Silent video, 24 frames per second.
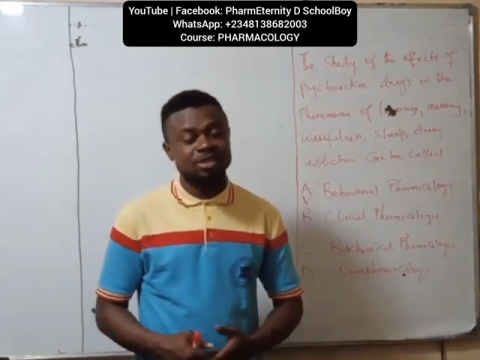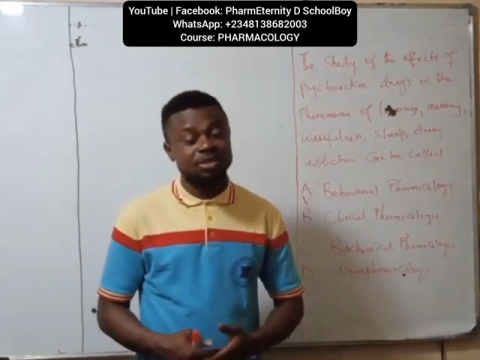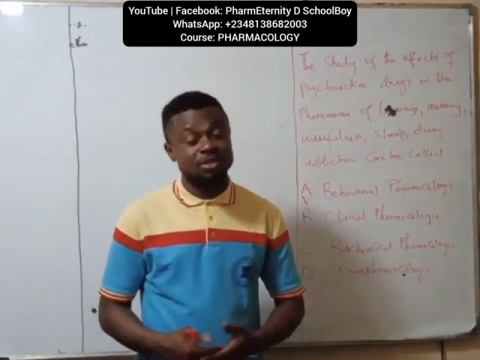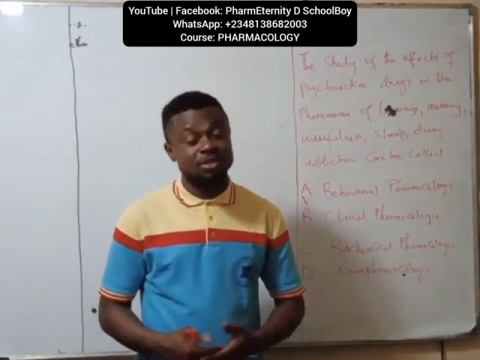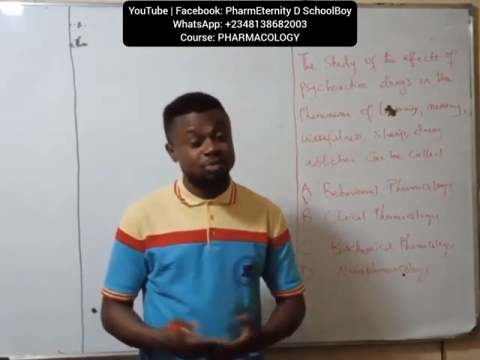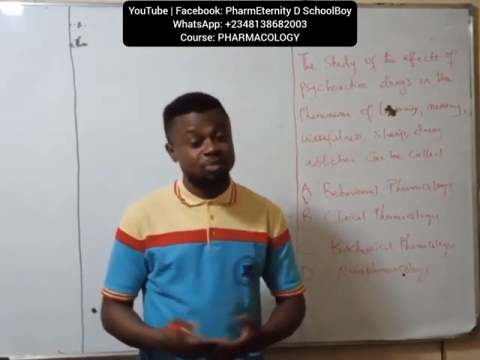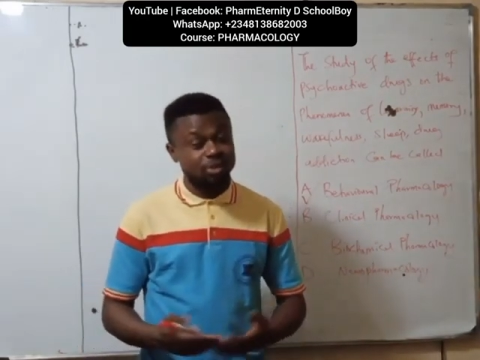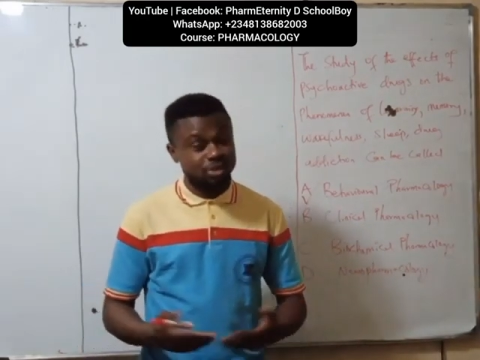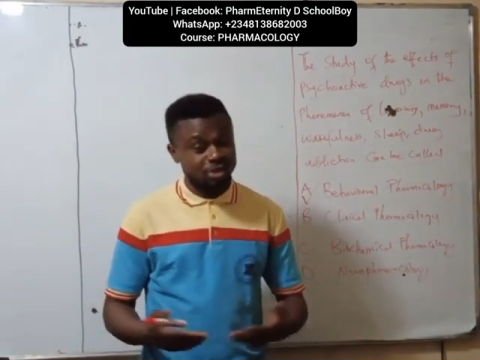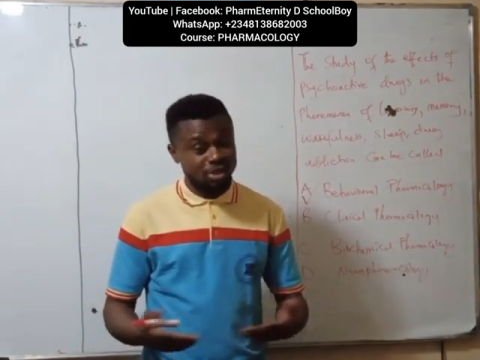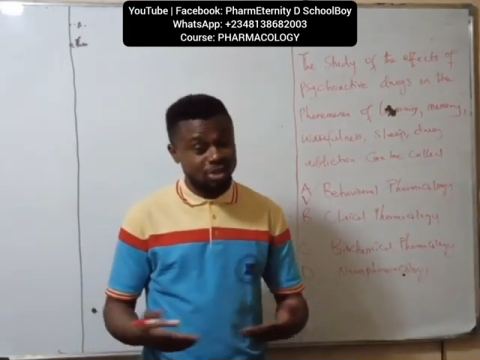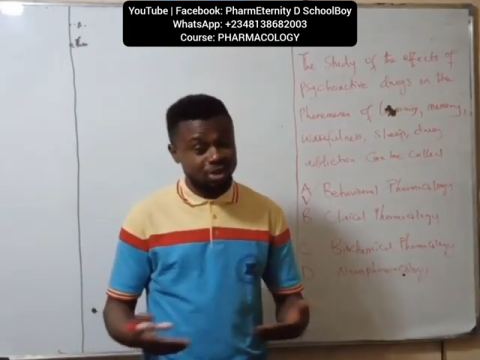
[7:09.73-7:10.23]

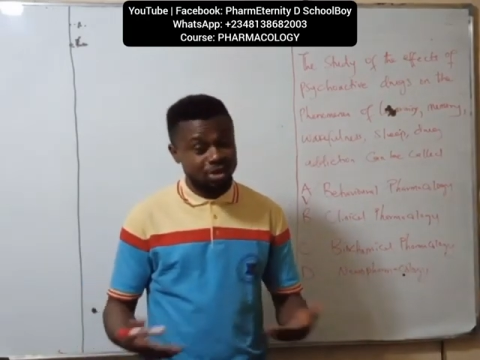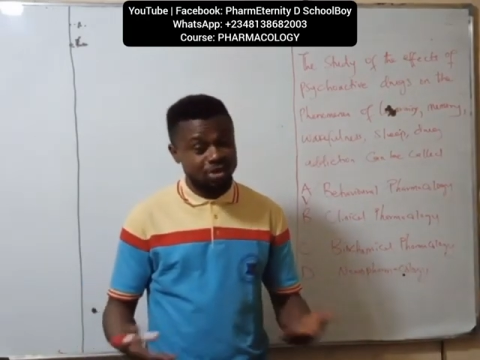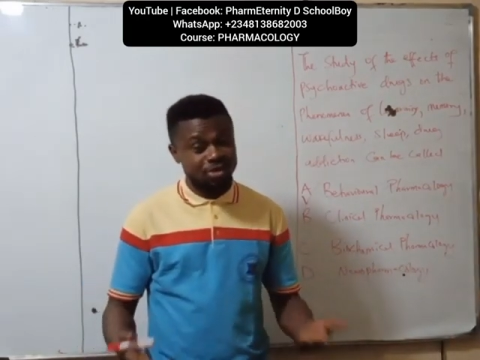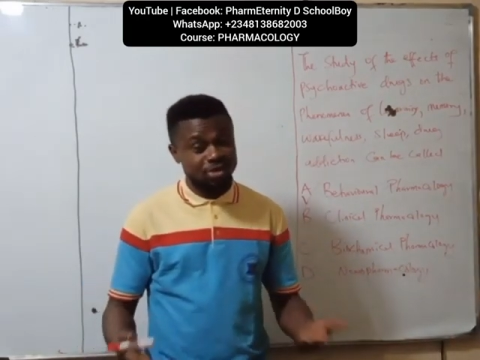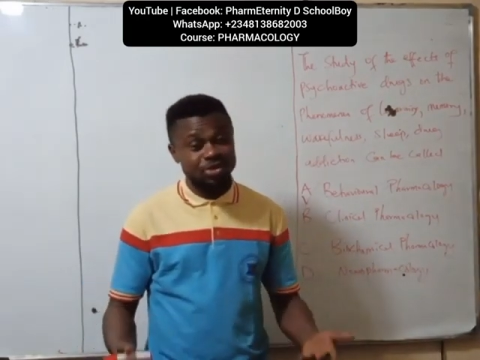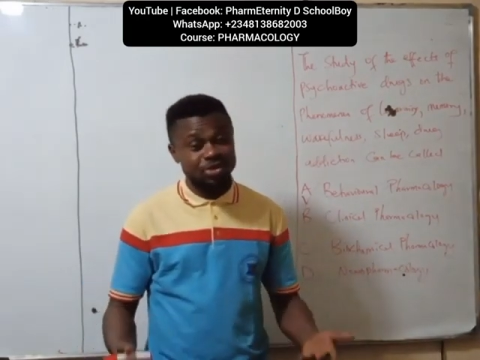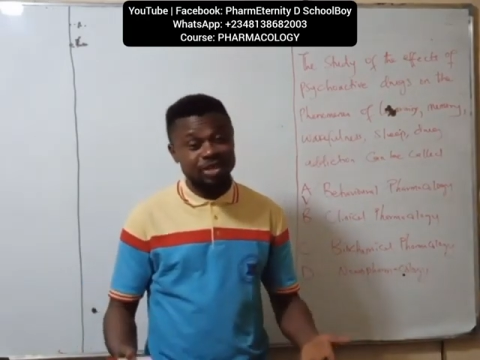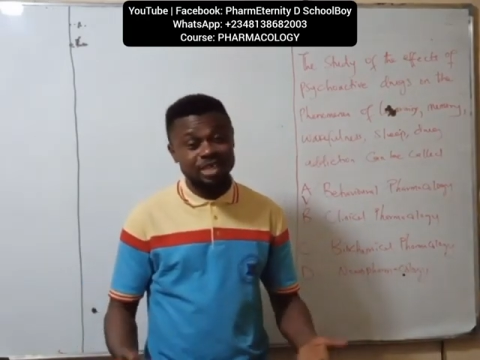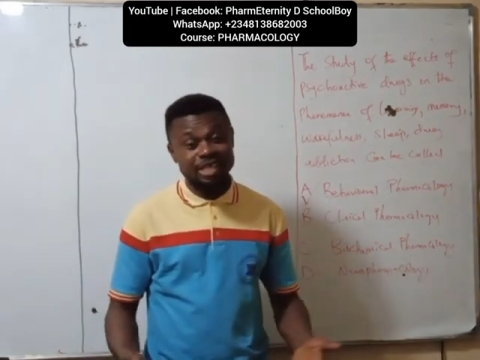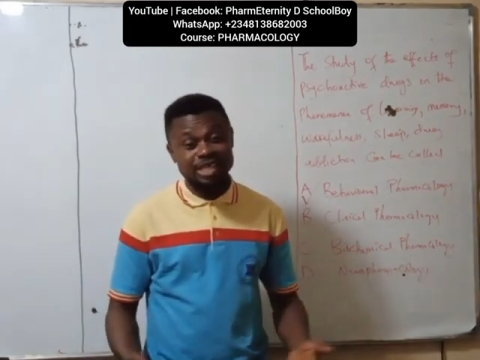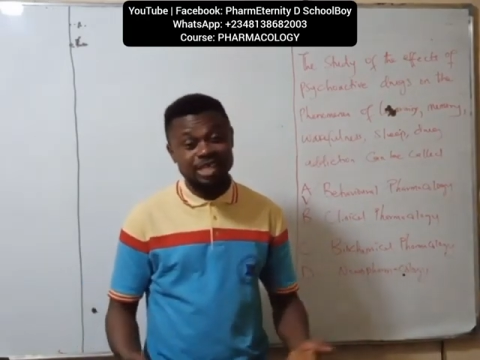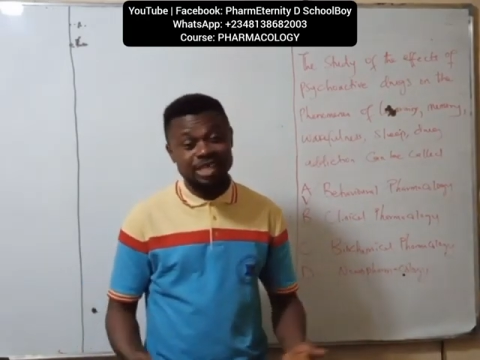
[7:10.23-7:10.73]
with your
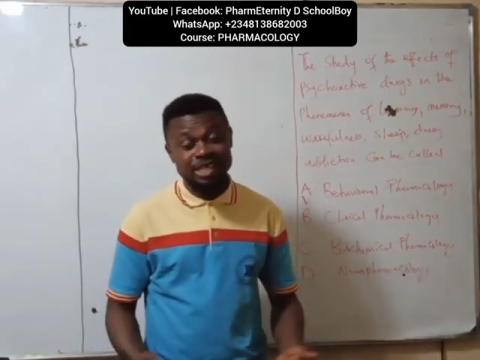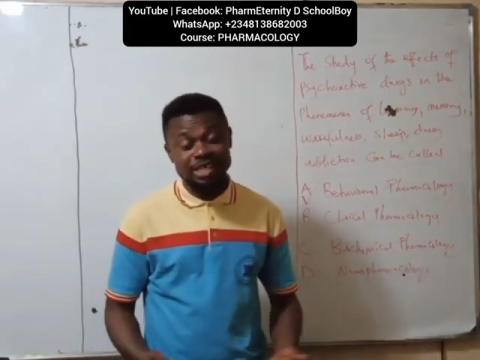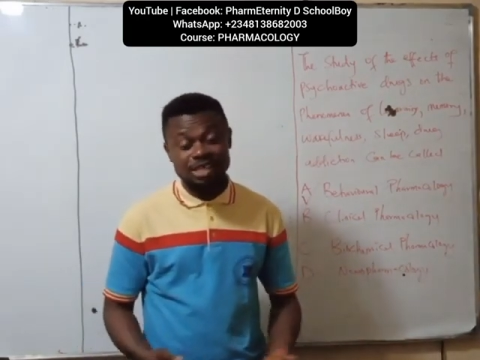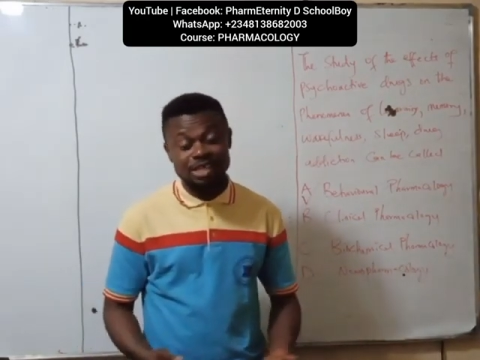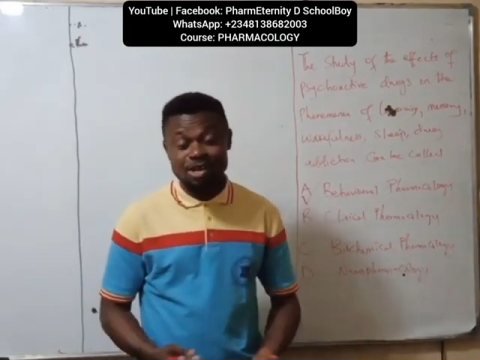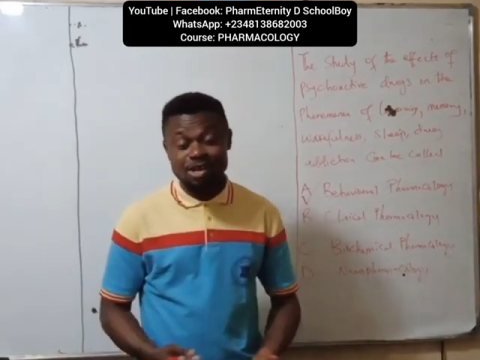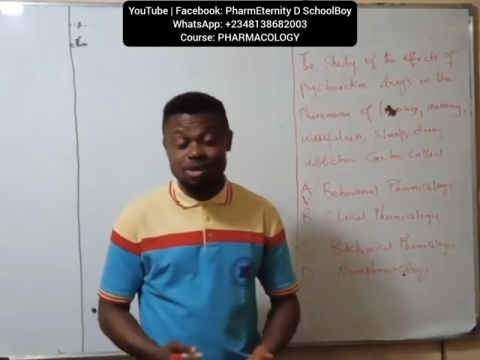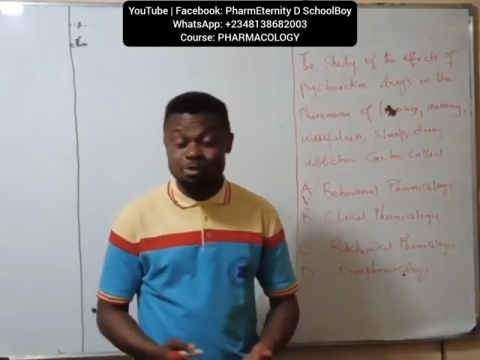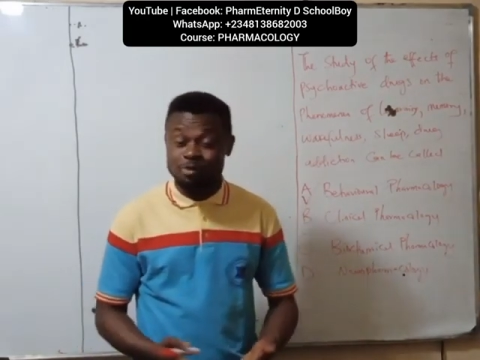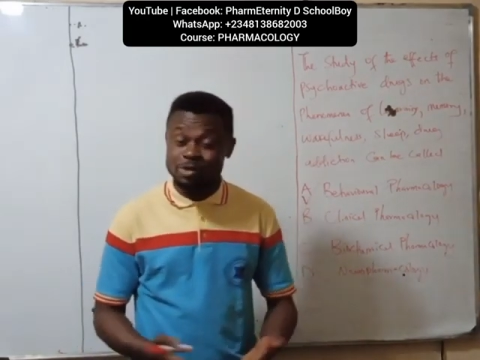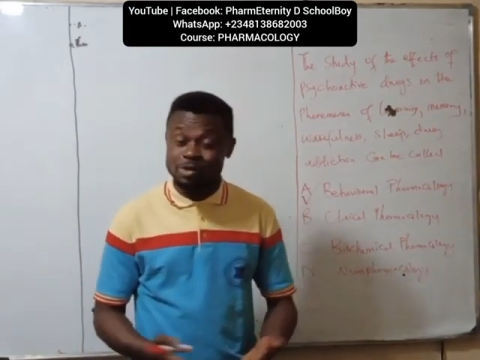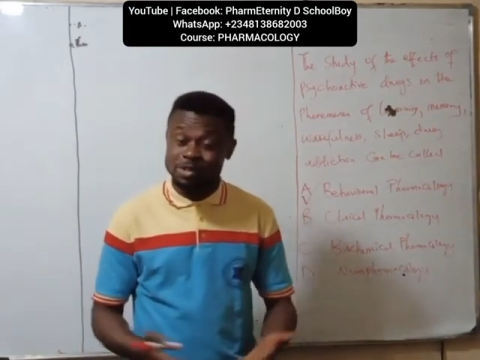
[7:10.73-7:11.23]
colleague,
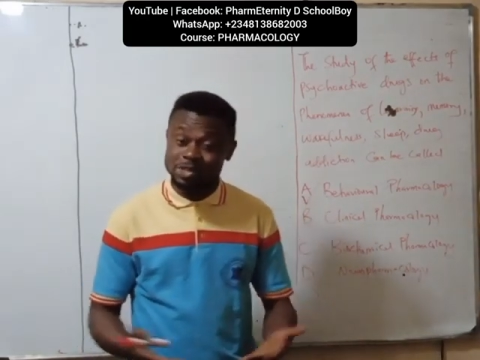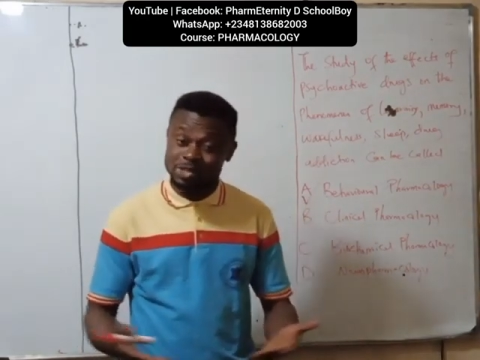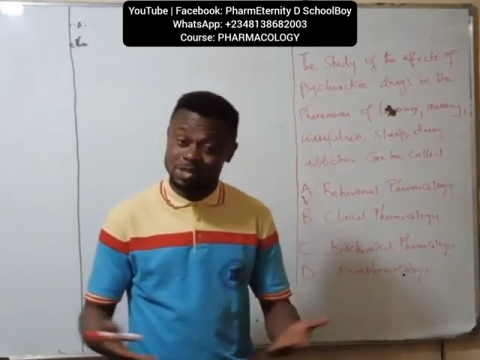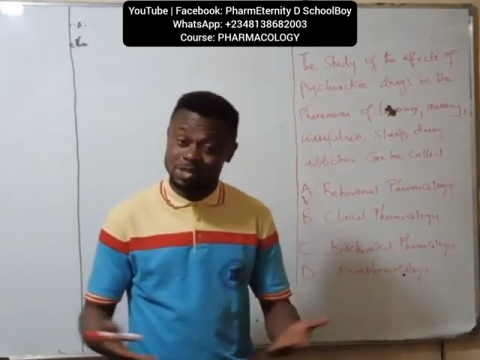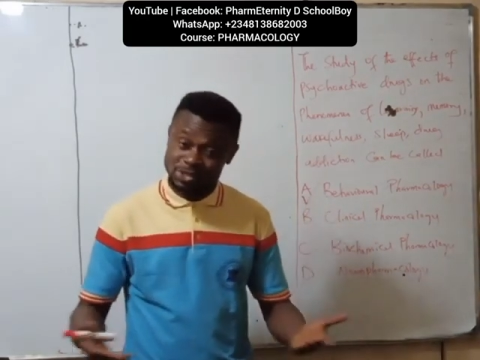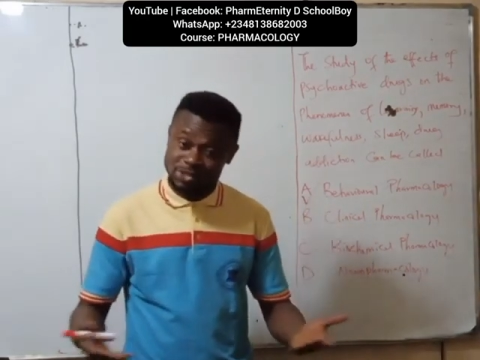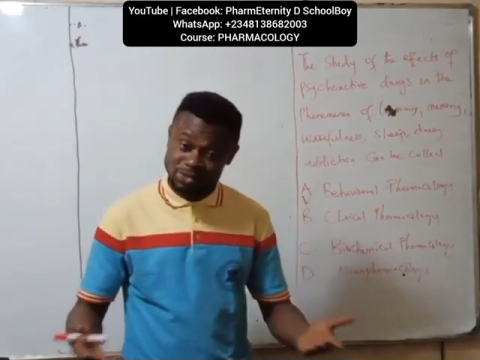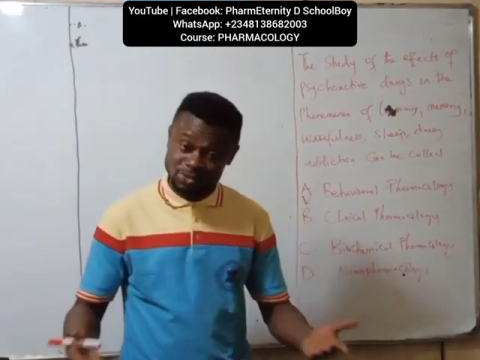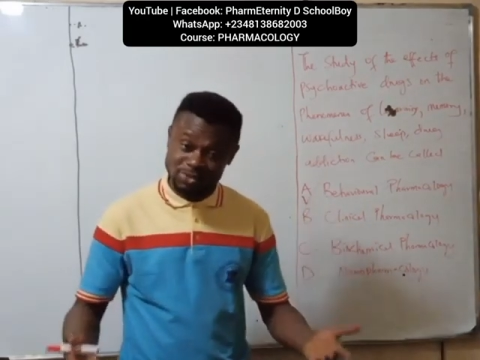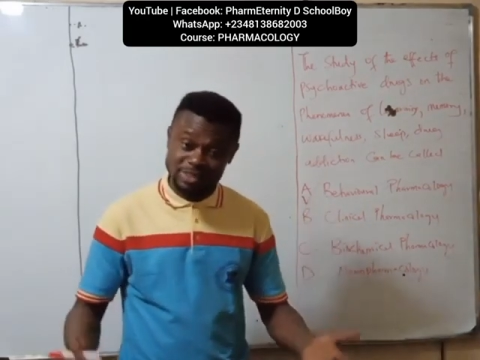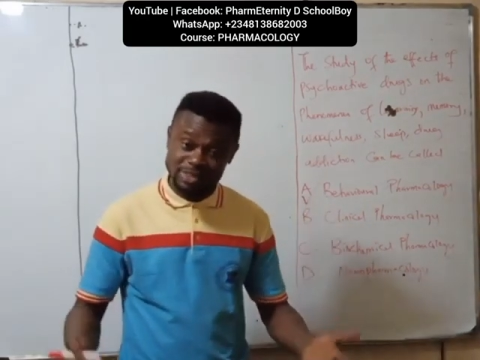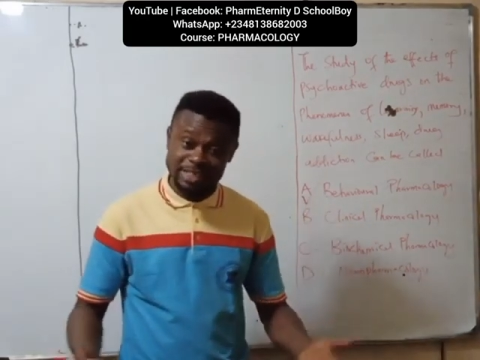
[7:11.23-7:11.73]
with your
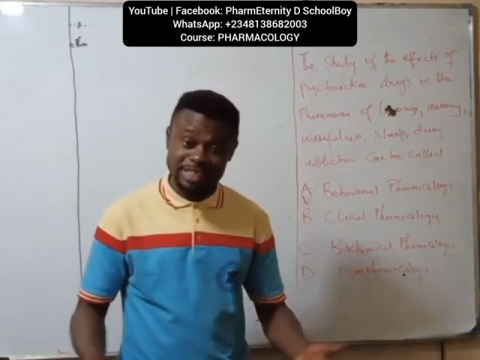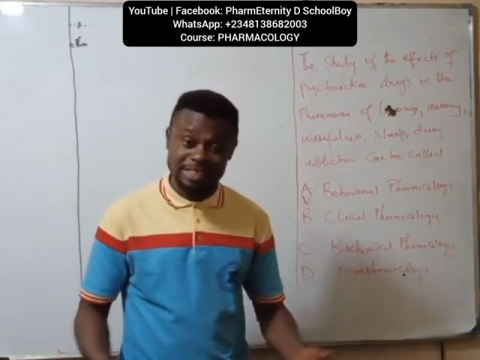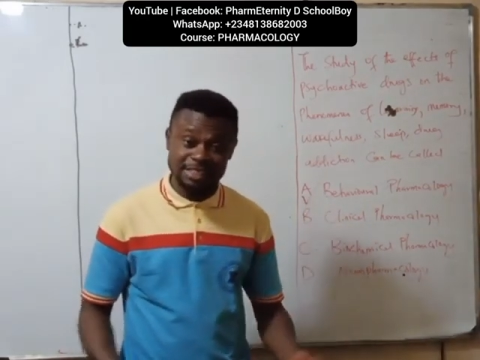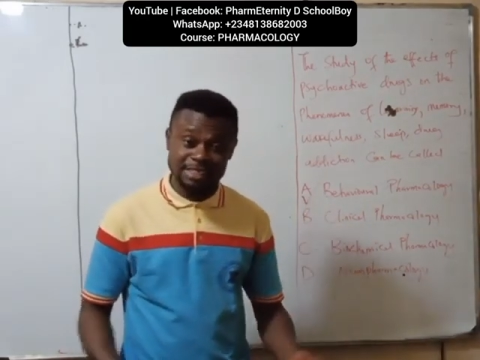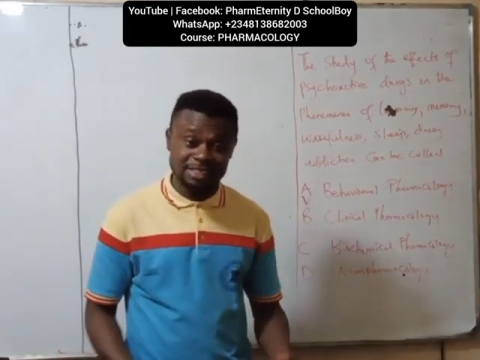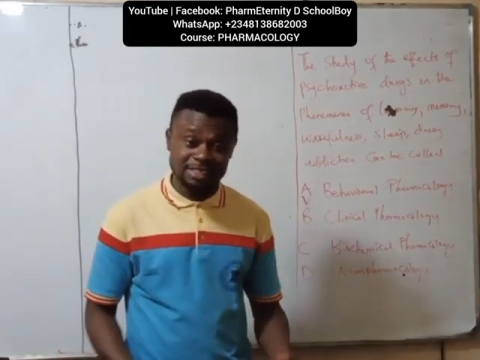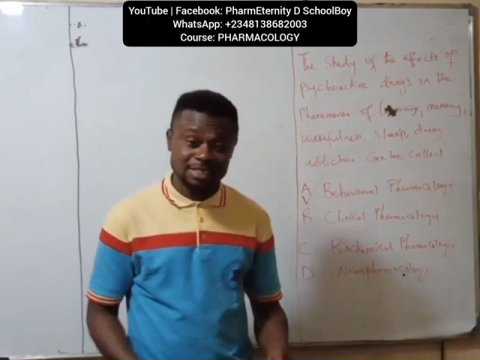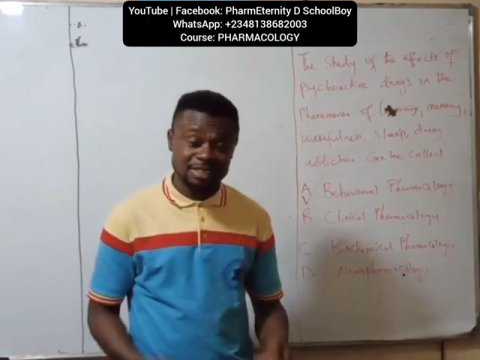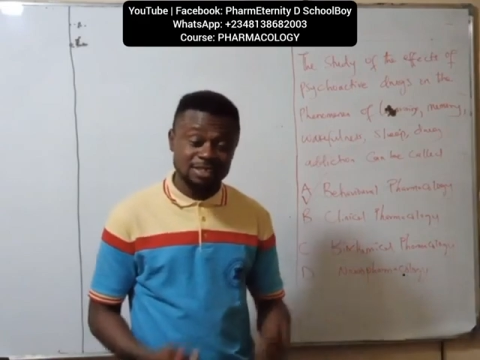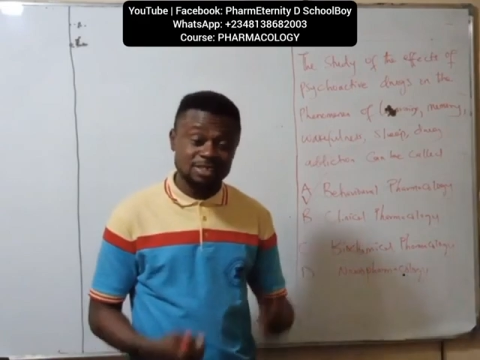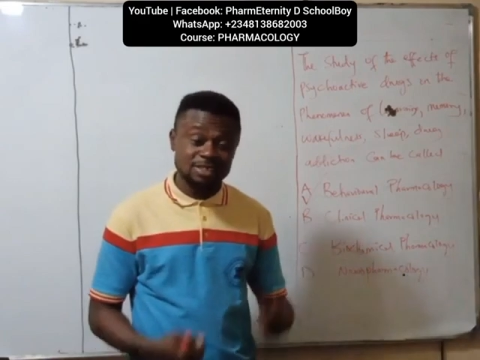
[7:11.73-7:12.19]
students.